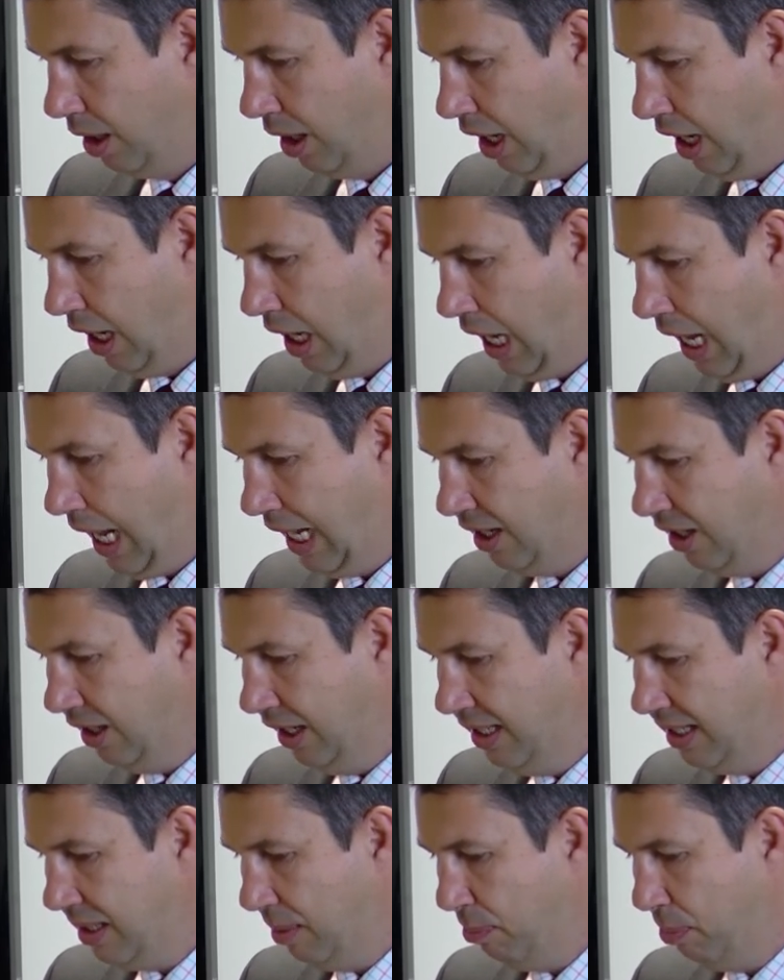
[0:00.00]
and at
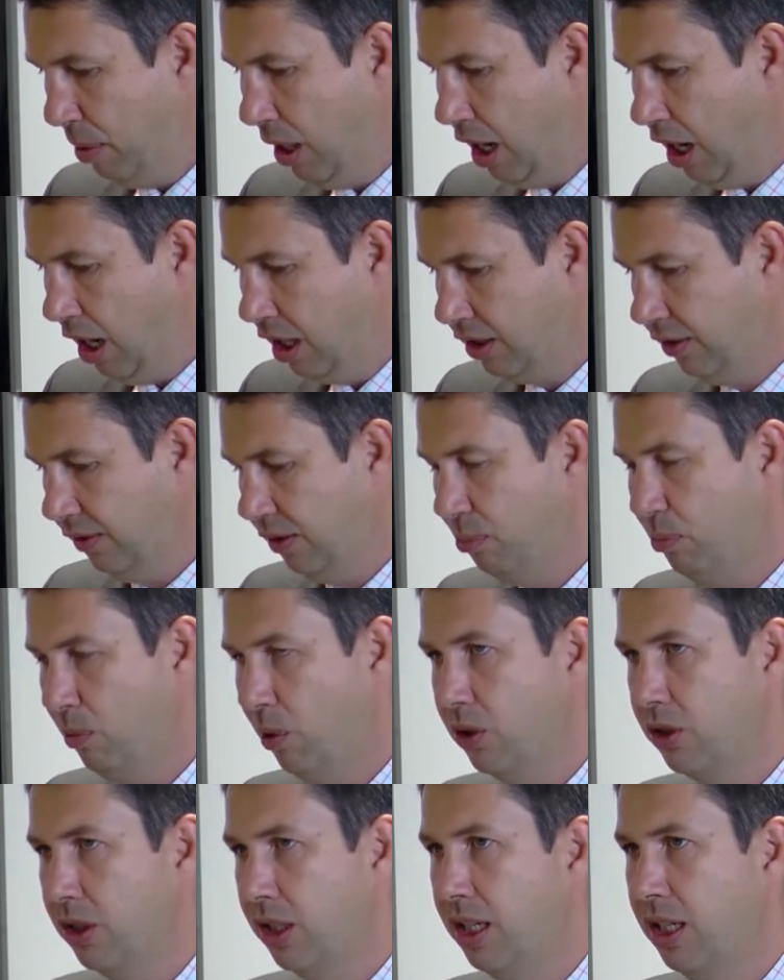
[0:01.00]
least a part of the
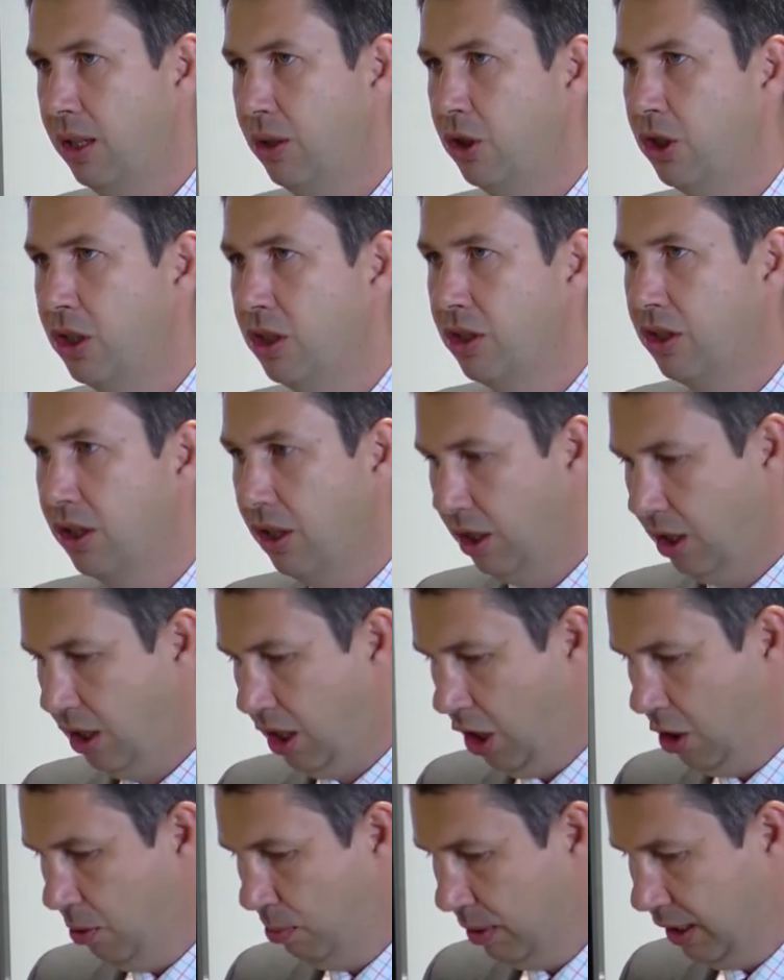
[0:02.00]
prosecution's
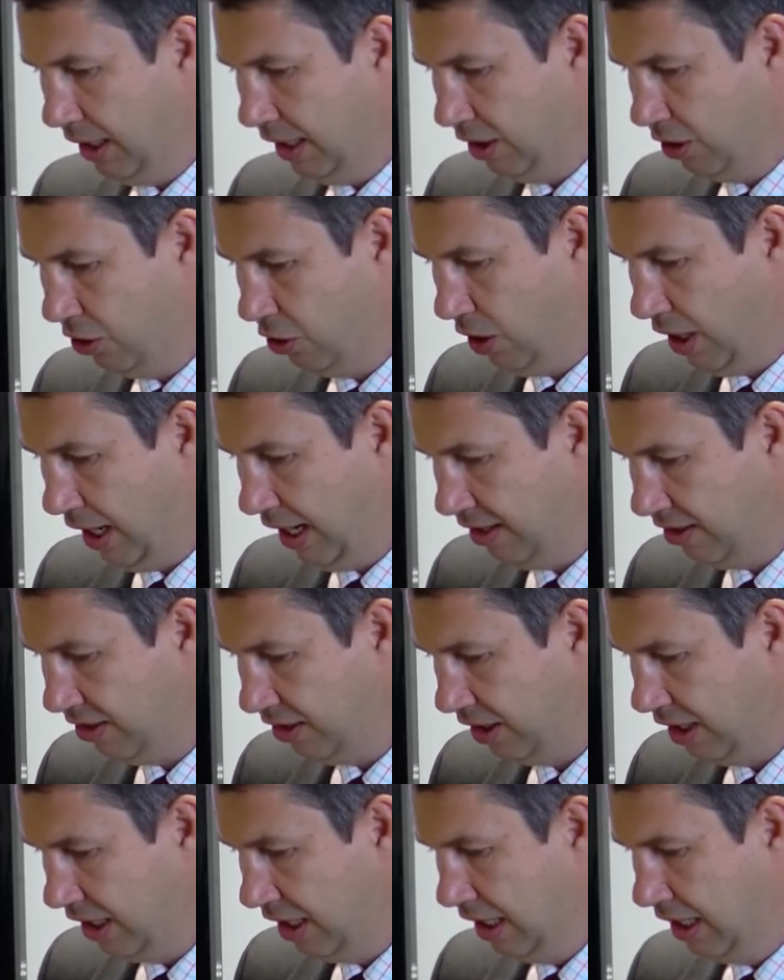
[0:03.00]
opening
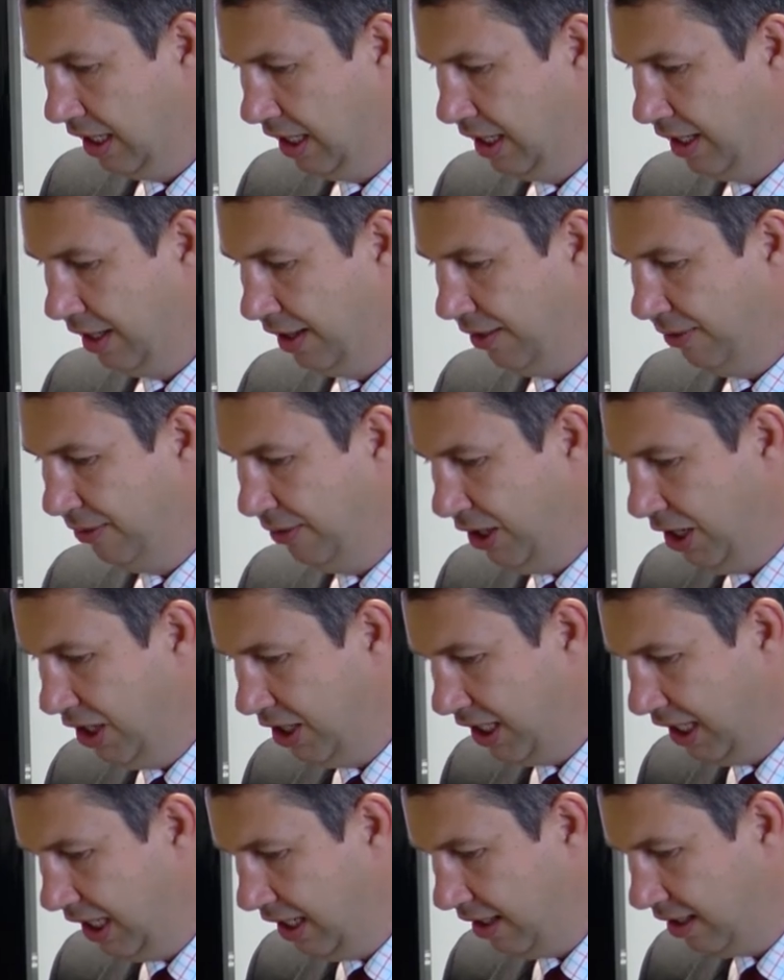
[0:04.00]
address, the
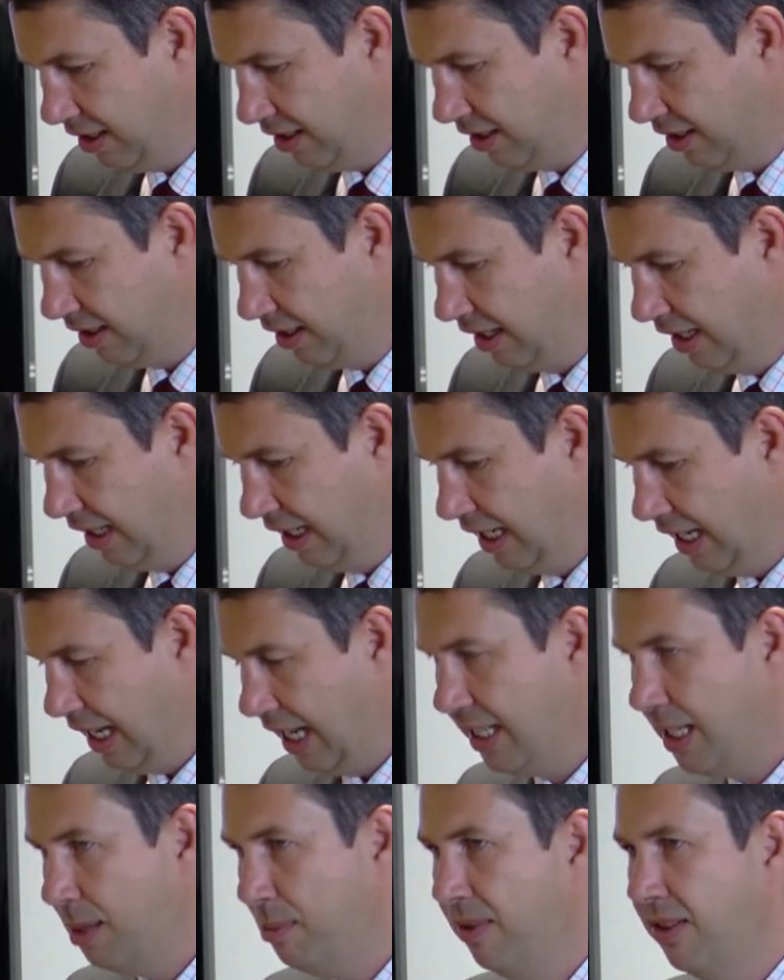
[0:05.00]
verdicts,
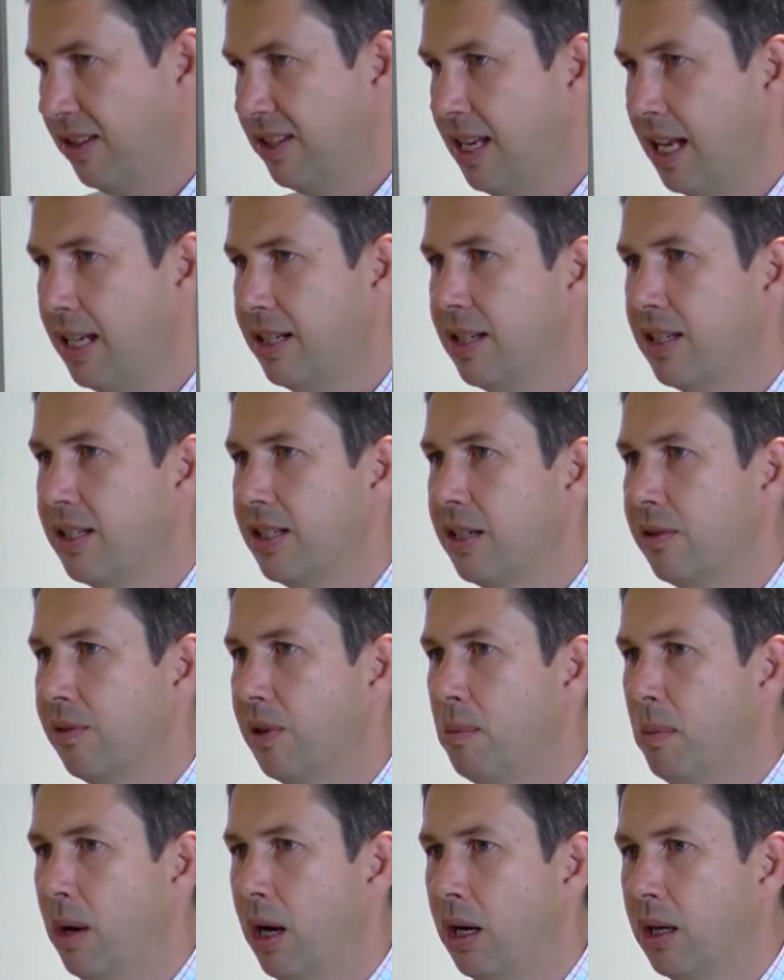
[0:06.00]
and some of the sentencing
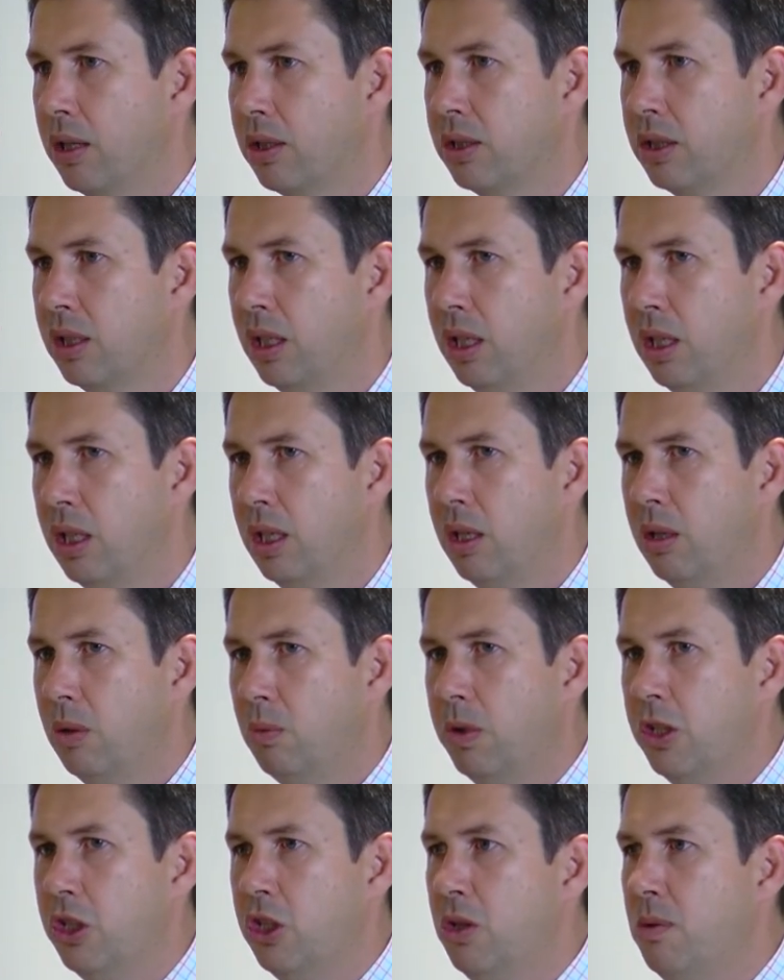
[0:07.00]
remarks,
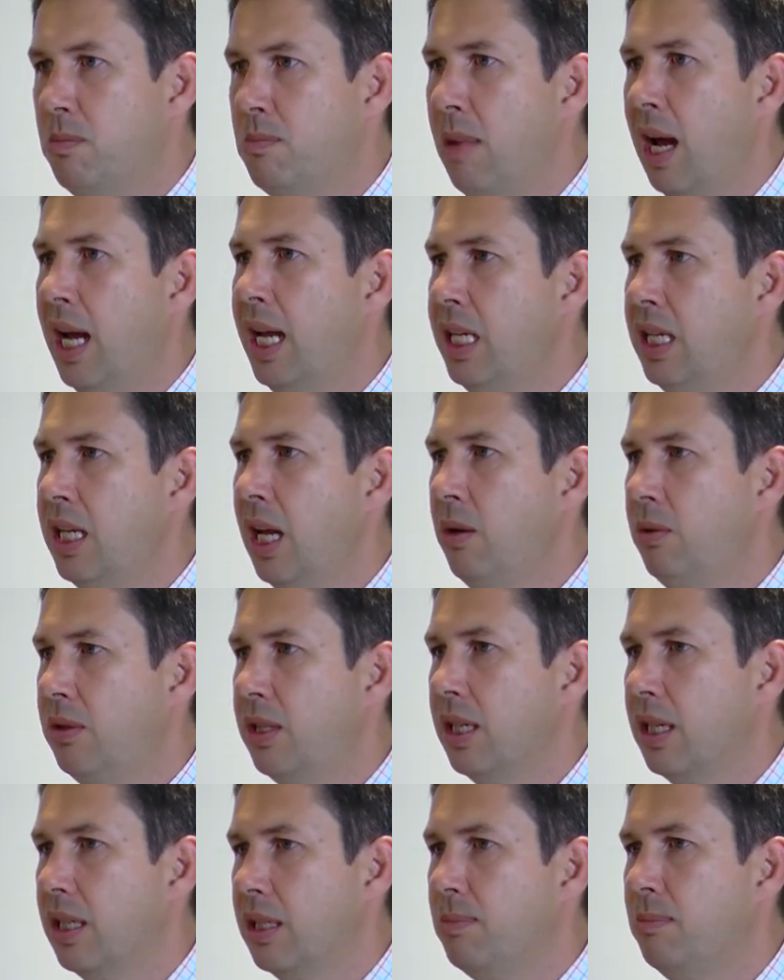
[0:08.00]
which you may
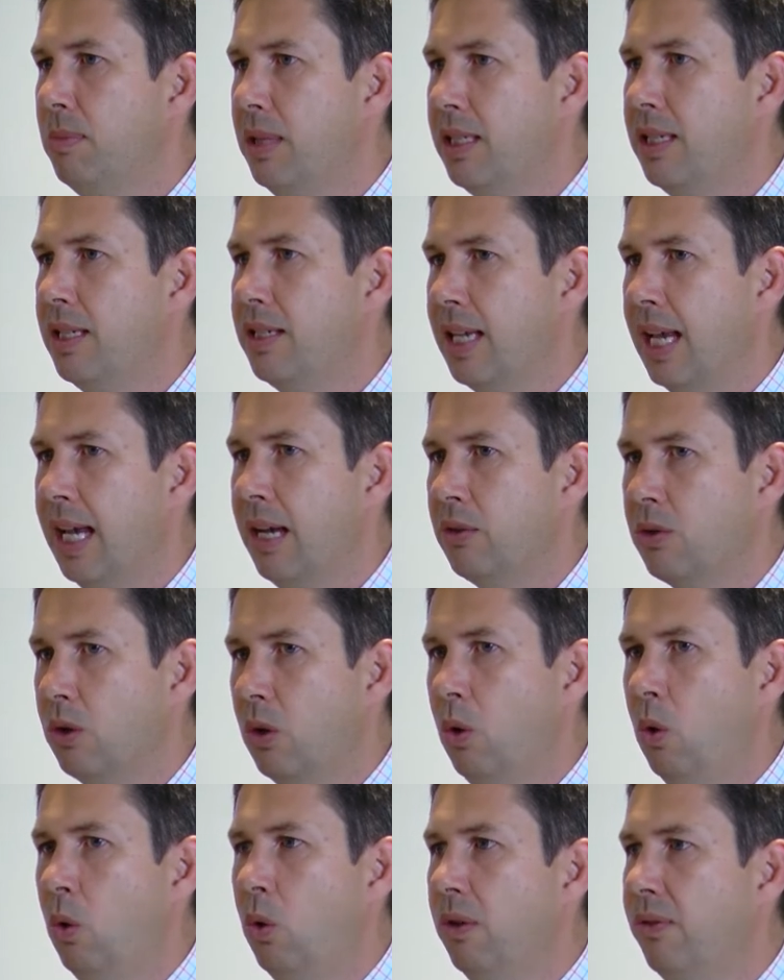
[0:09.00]
notice misses out
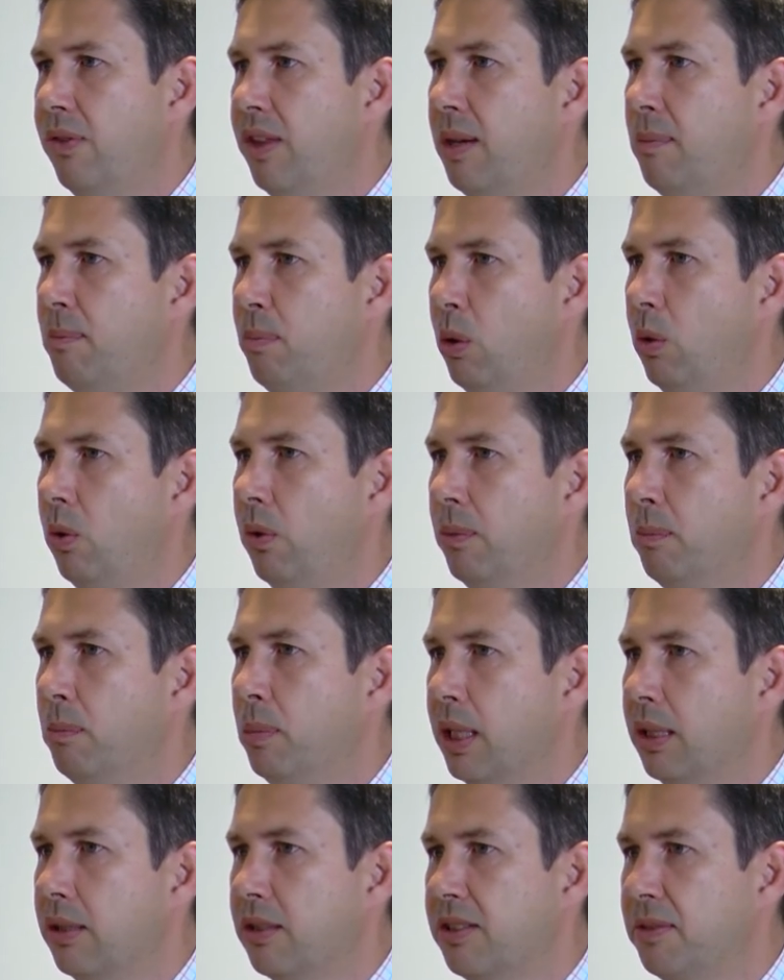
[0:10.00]
all of the important
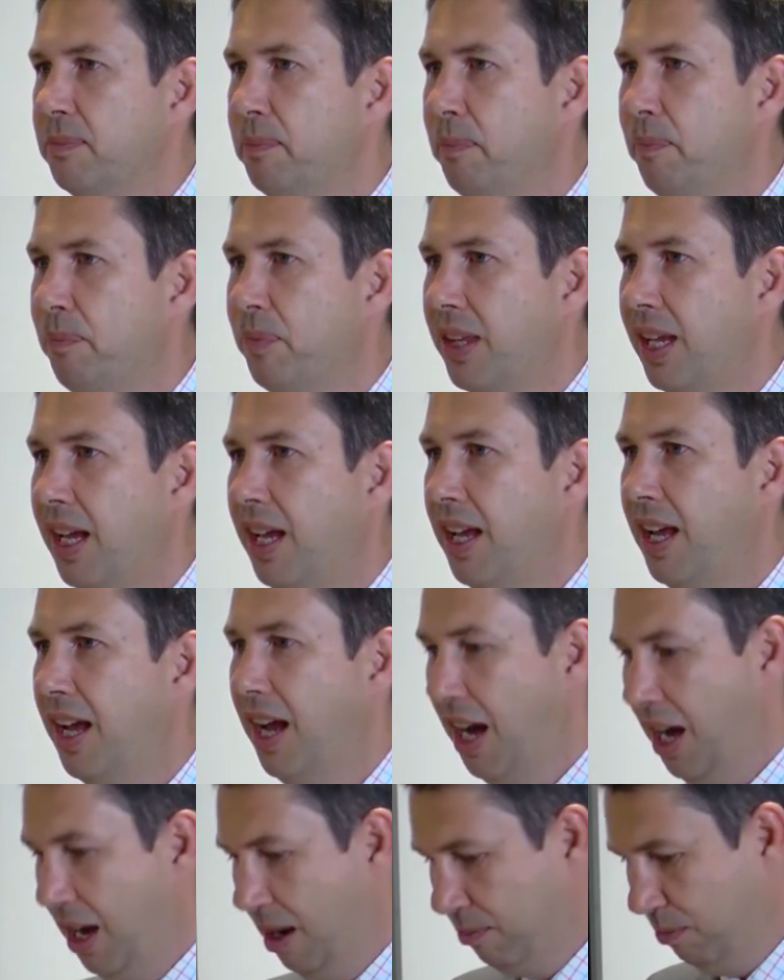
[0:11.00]
bits.
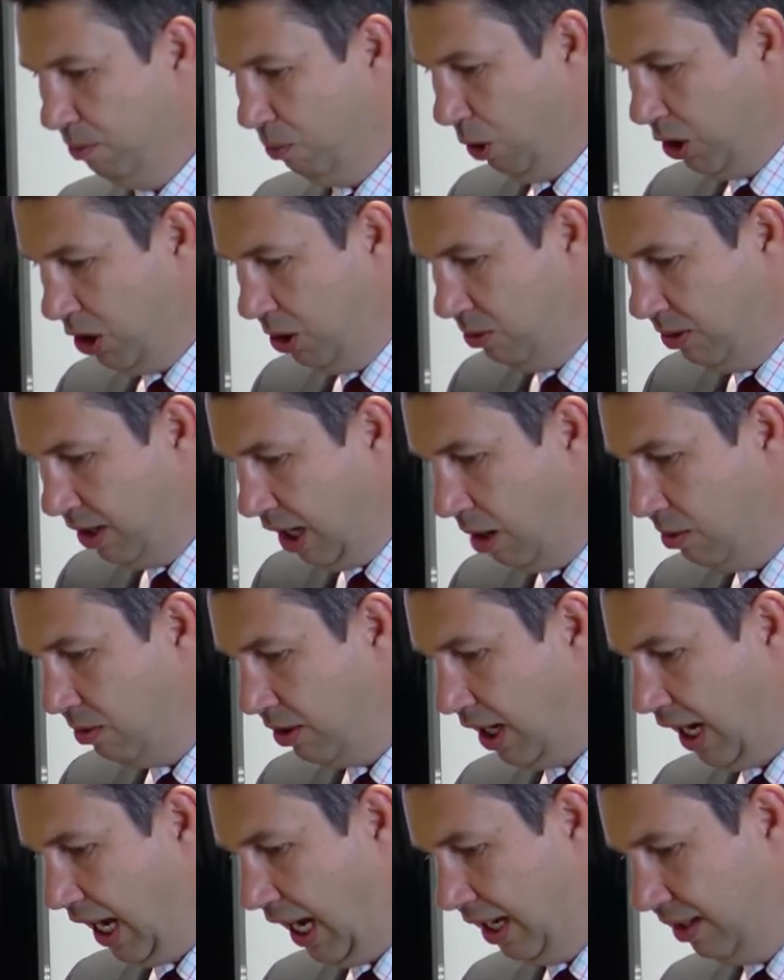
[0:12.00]
What you
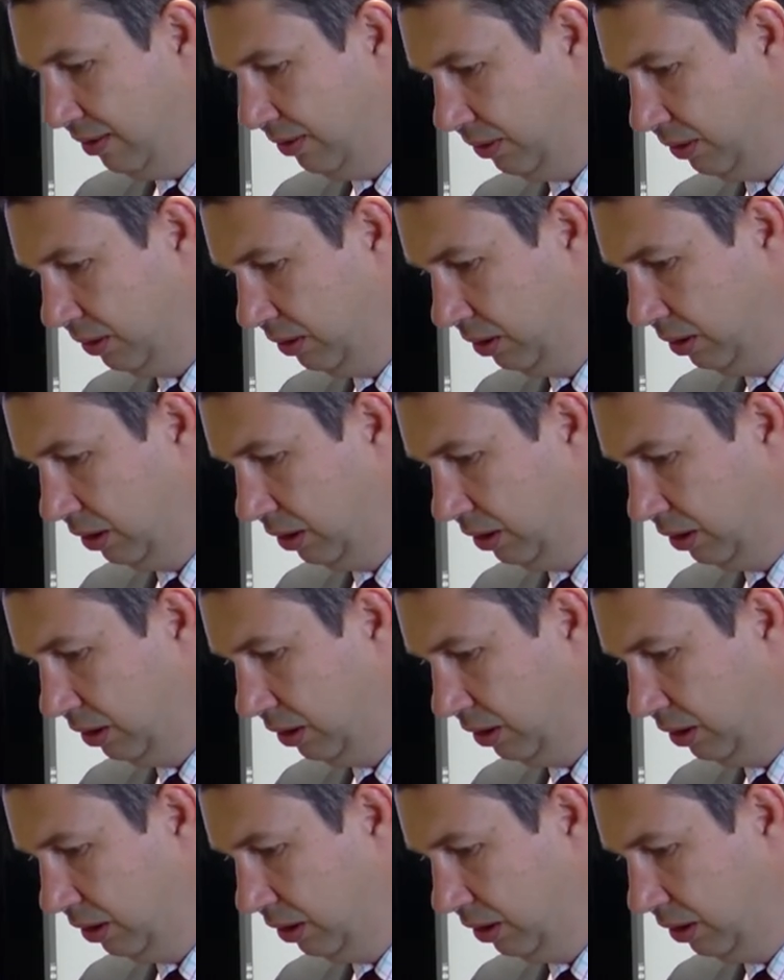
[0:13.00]
don't have,